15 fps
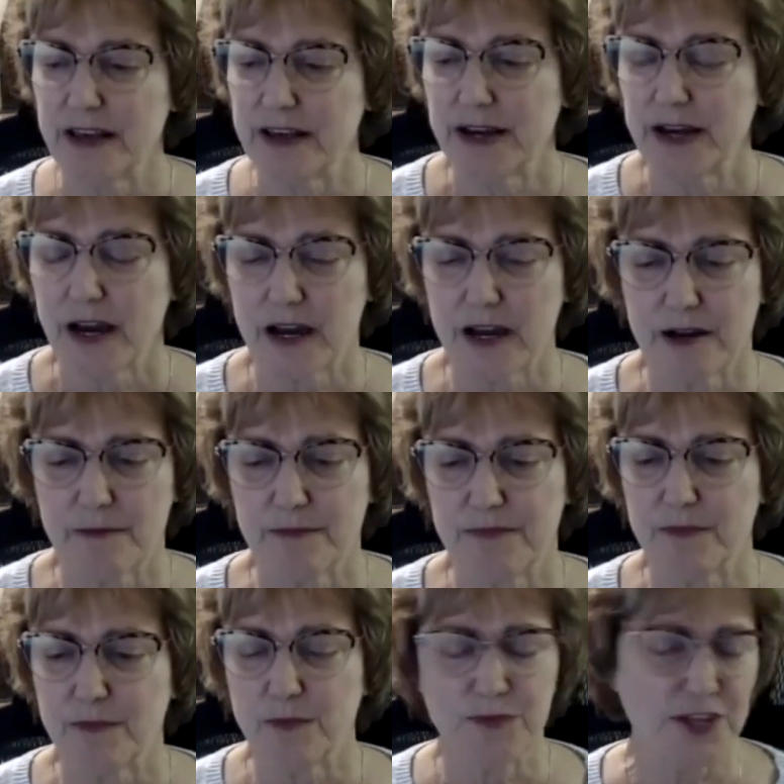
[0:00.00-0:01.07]

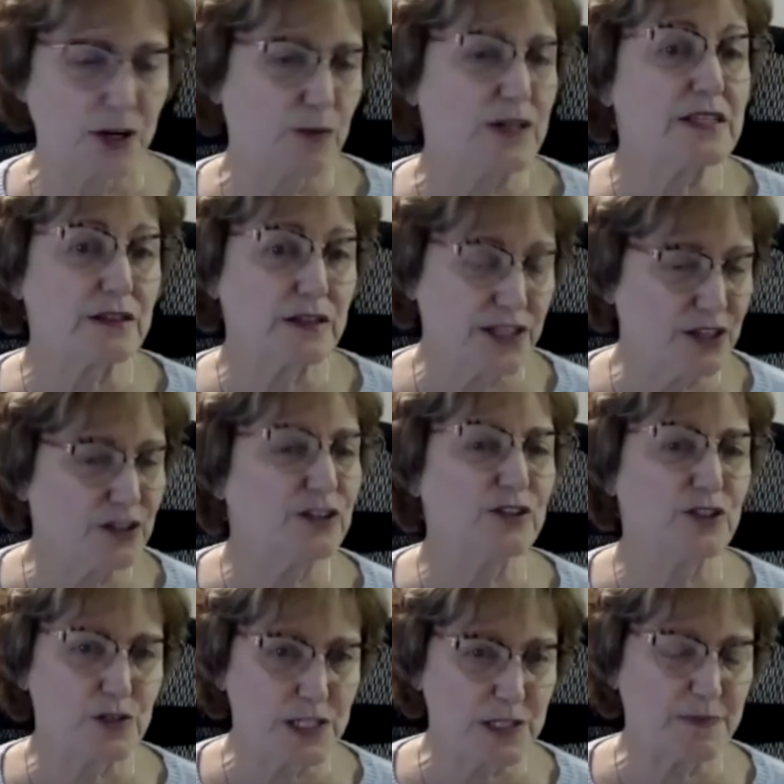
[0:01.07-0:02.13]
there was a clinical
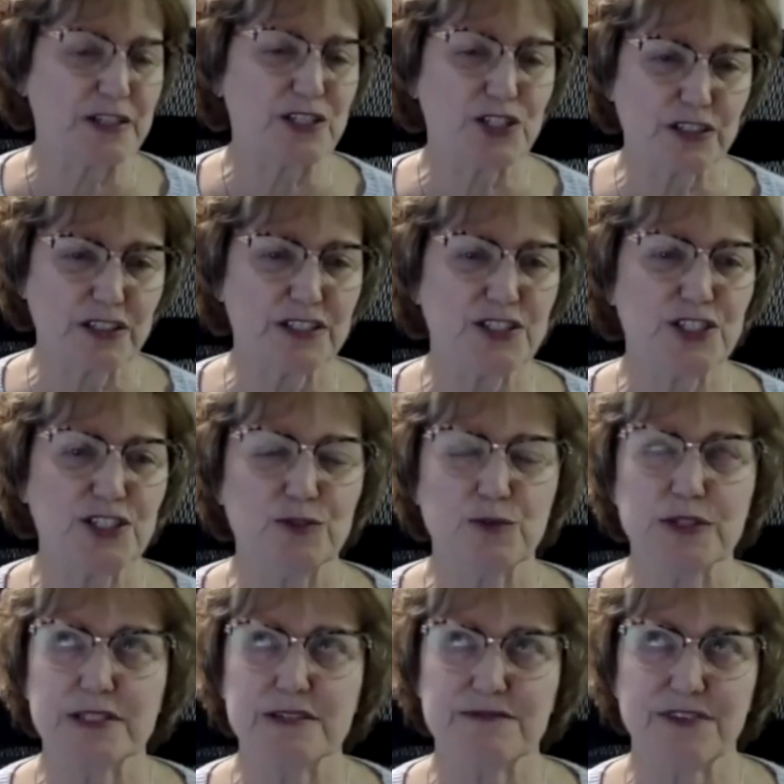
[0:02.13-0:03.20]
nurse specialist who
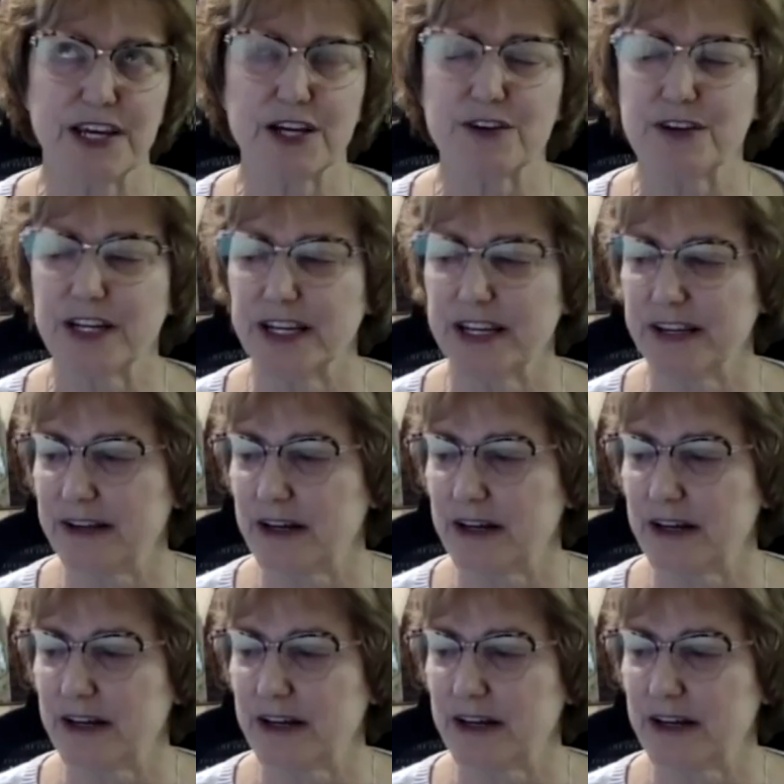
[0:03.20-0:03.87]
was very